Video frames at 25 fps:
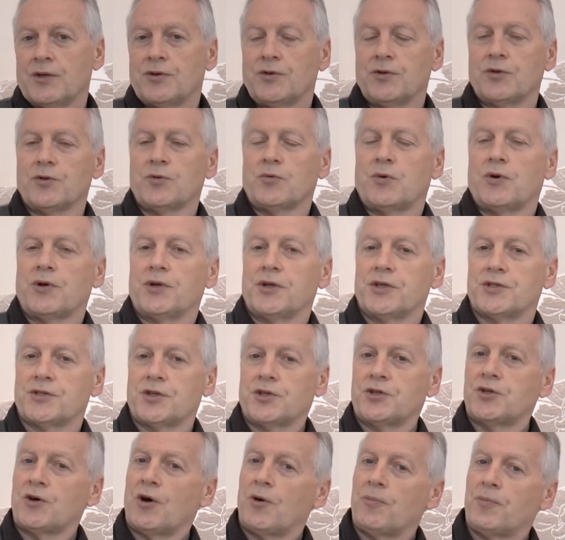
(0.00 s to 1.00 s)
The other one is
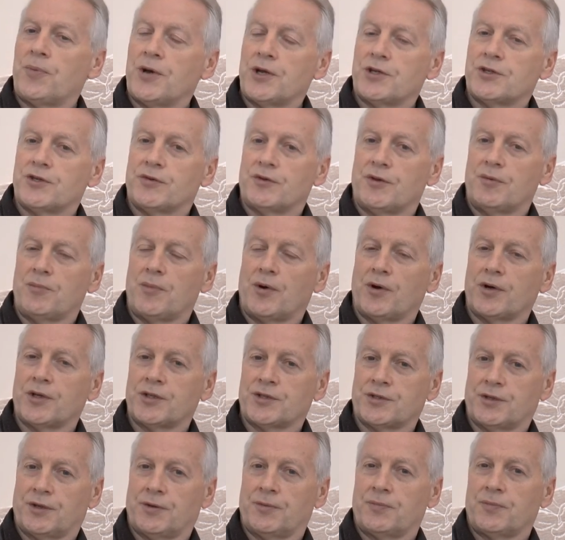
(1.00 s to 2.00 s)
the dot pitch of the
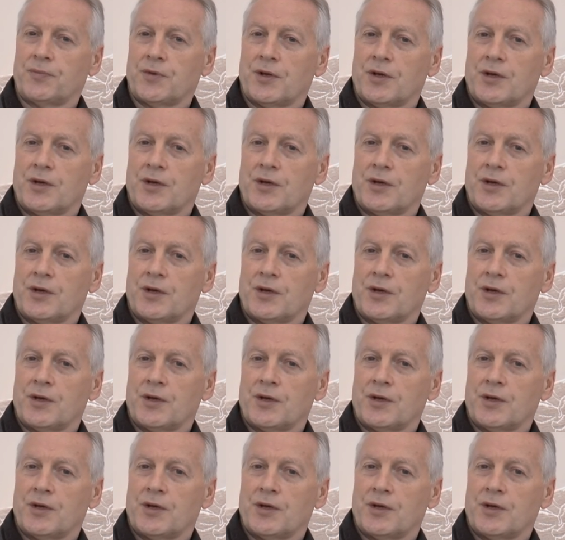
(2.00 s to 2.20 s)
monitor.